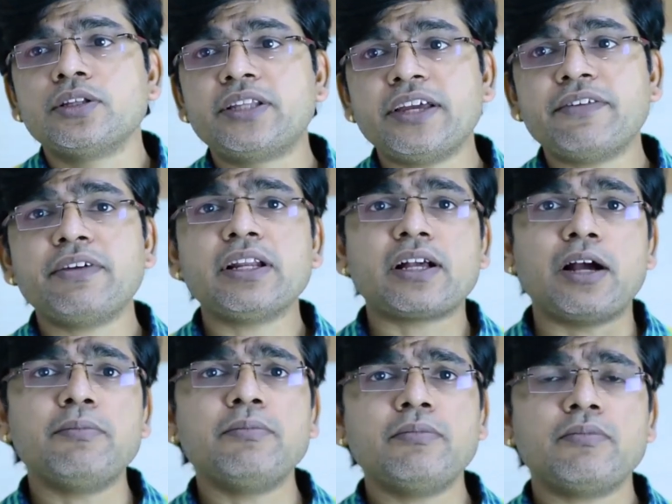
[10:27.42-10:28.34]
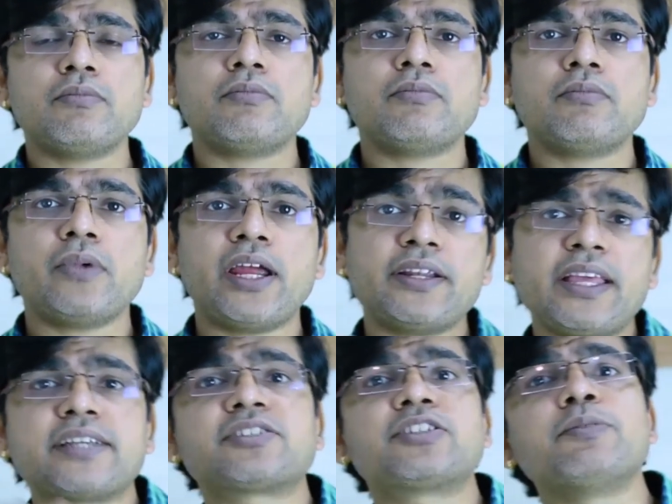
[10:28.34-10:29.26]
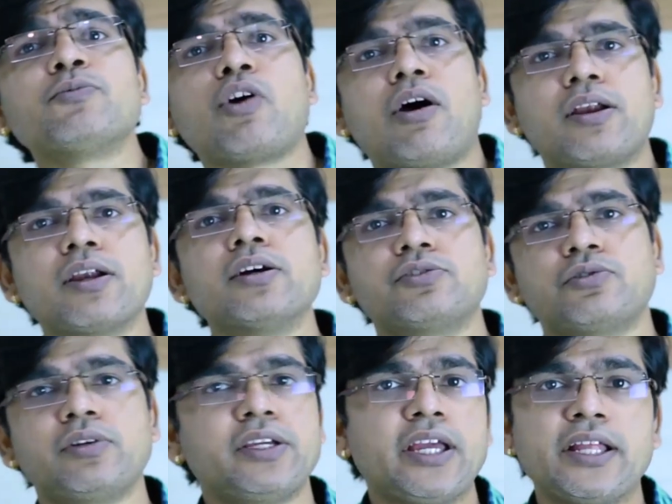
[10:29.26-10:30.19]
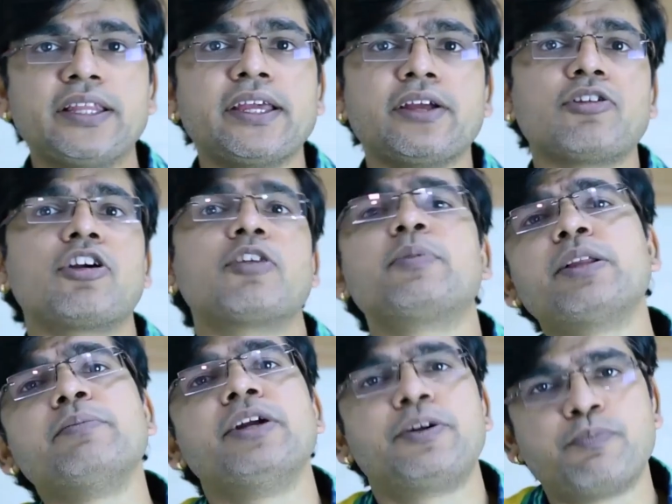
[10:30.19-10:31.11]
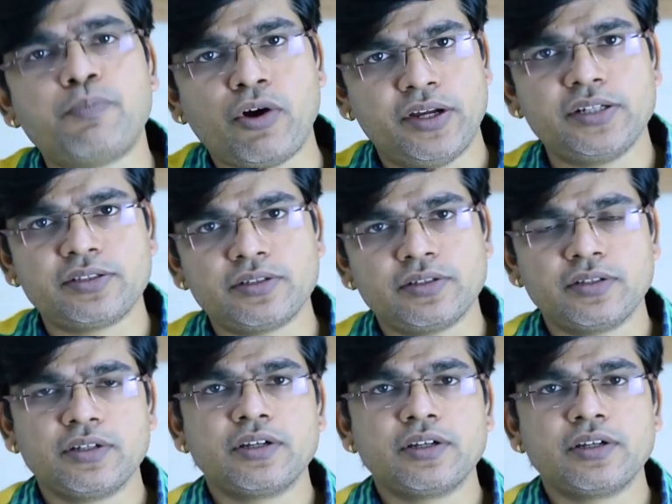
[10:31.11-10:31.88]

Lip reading: they will come at the extreme corners only, and they cannot be the midpoints.